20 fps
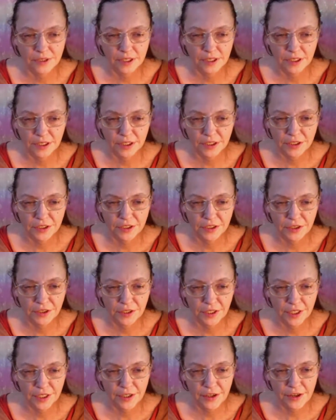
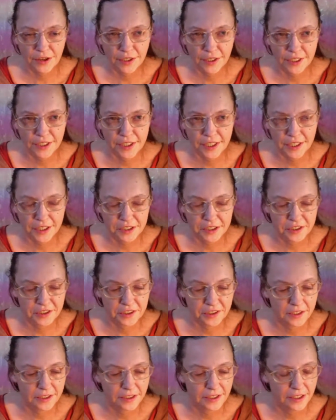concerning architecture,
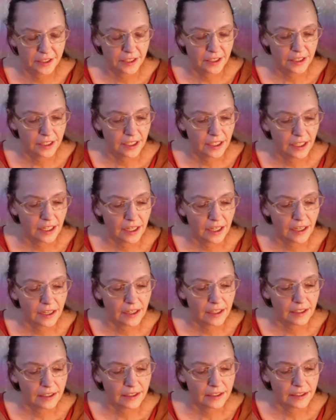
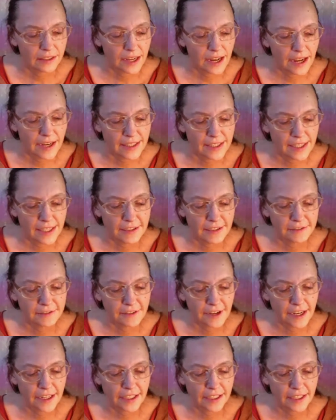
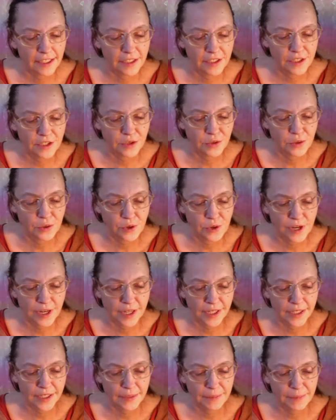identifying
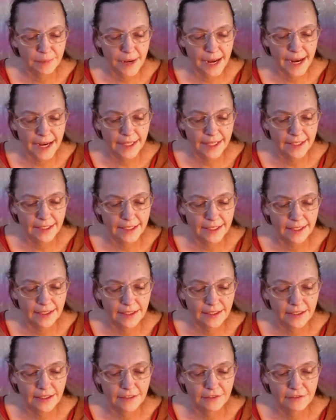historic,
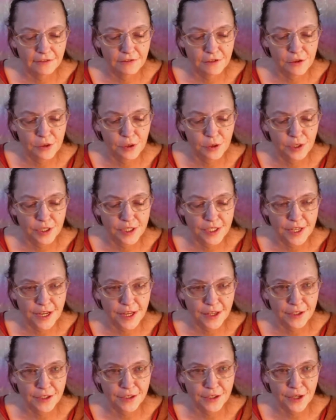pioneer, folk
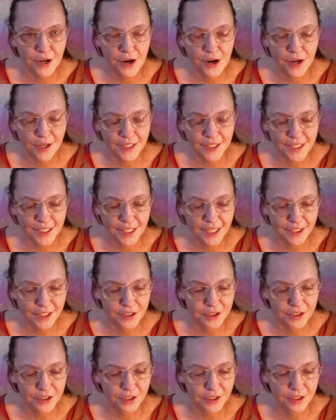Southern
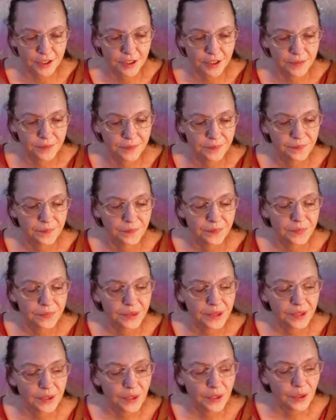architecture.
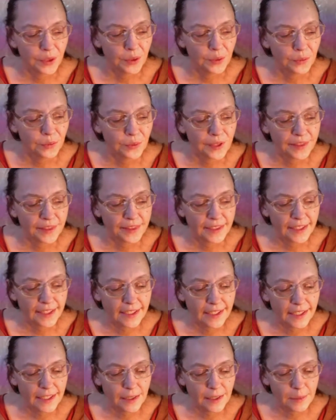When
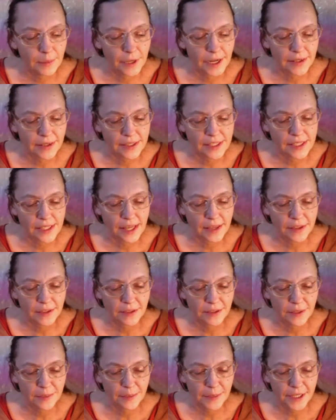thinking about Southern
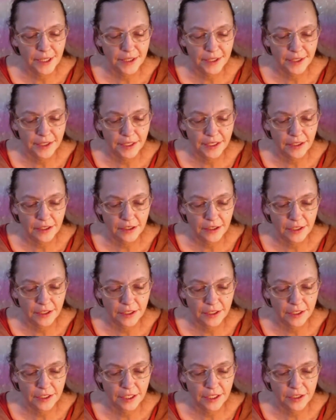American
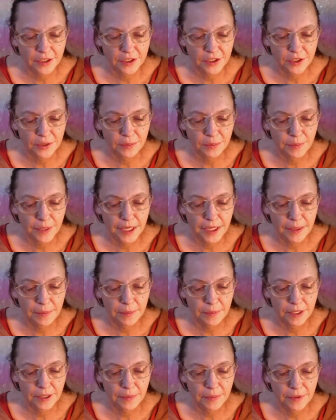architecture, many
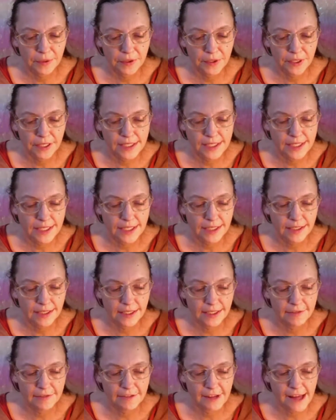people
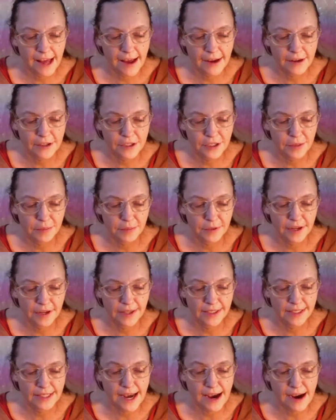instantly flash upon
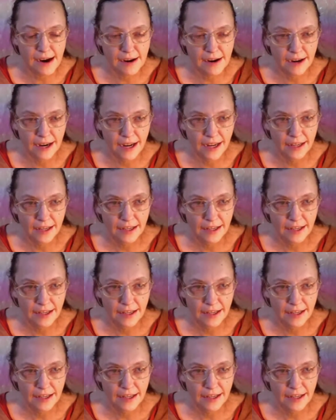Tara,